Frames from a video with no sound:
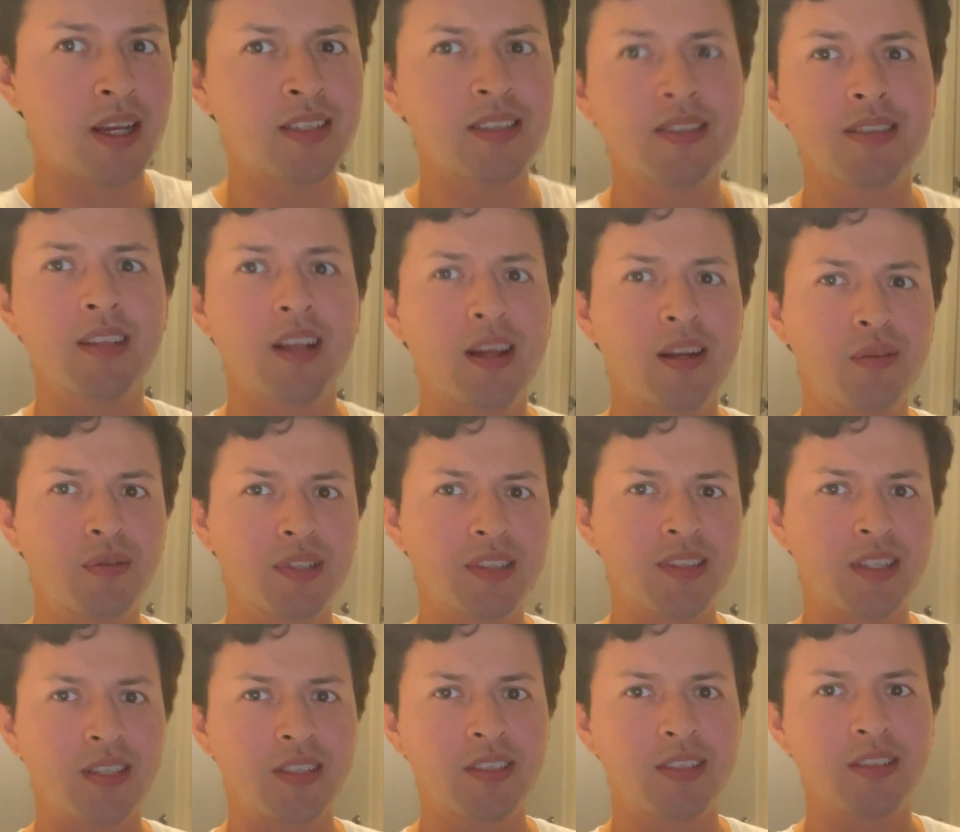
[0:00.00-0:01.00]
I just thought it was
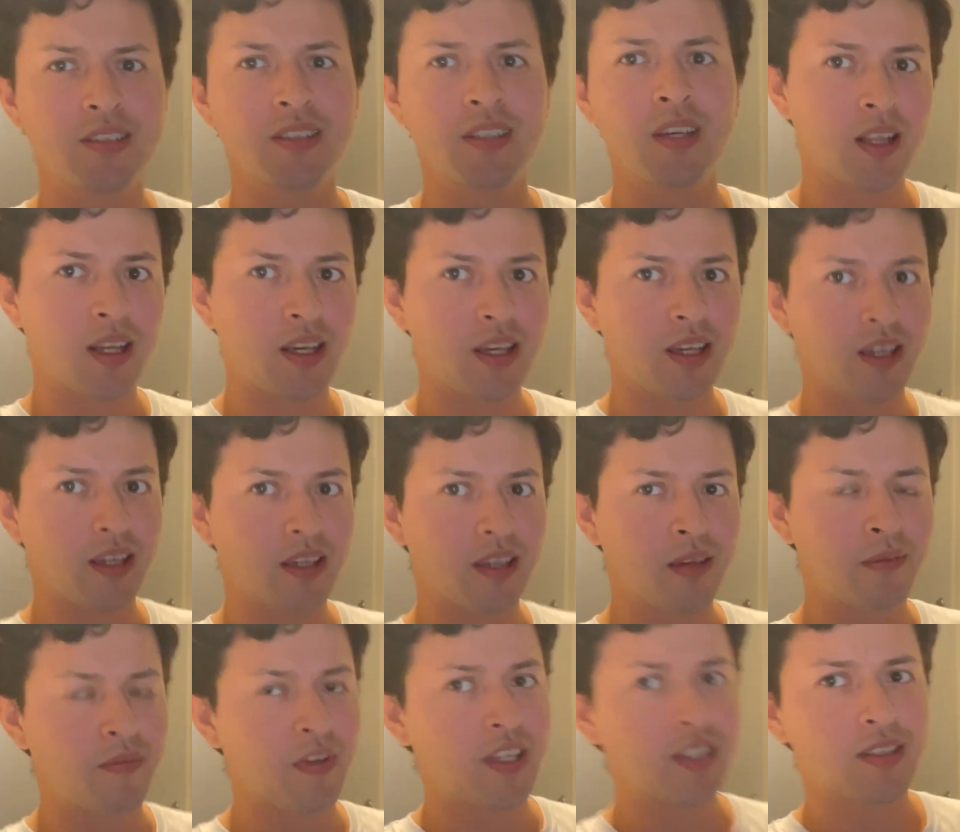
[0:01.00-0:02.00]
such like
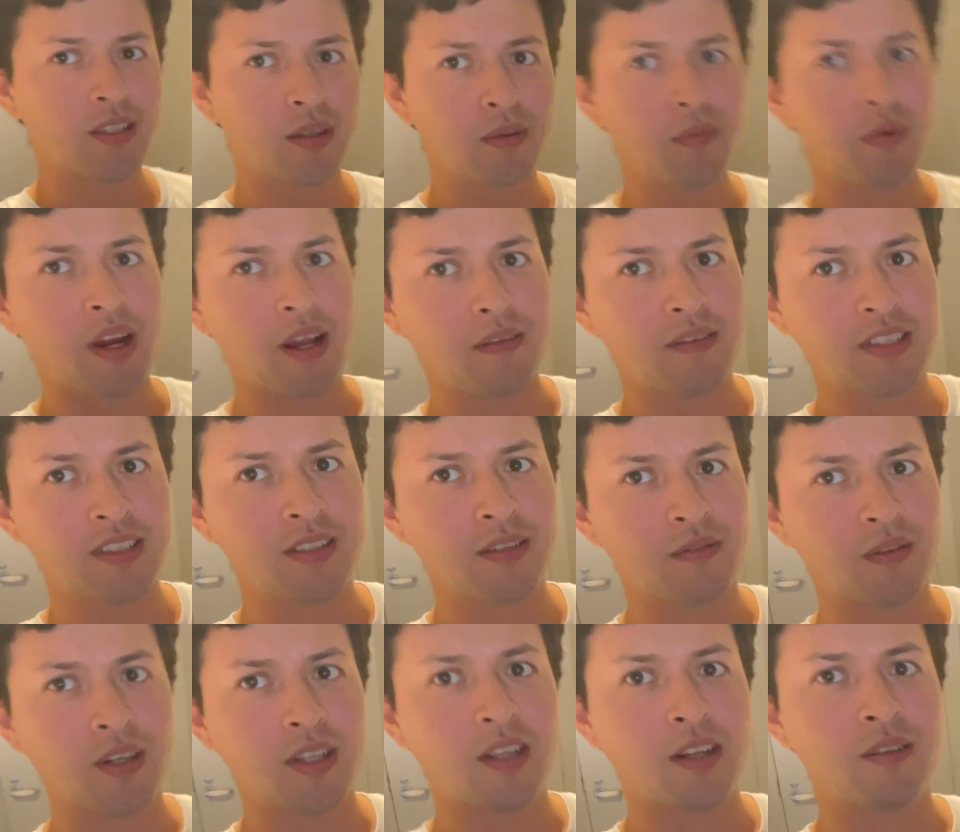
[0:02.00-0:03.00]
invasion of privacy
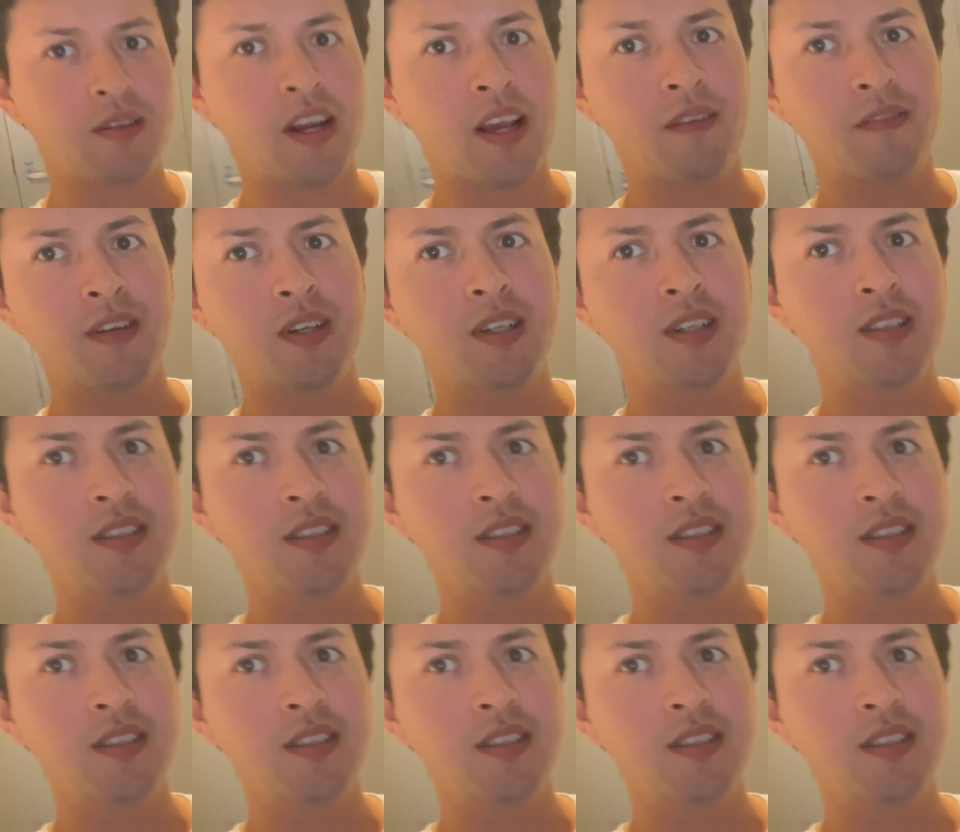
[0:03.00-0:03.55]
for the driver,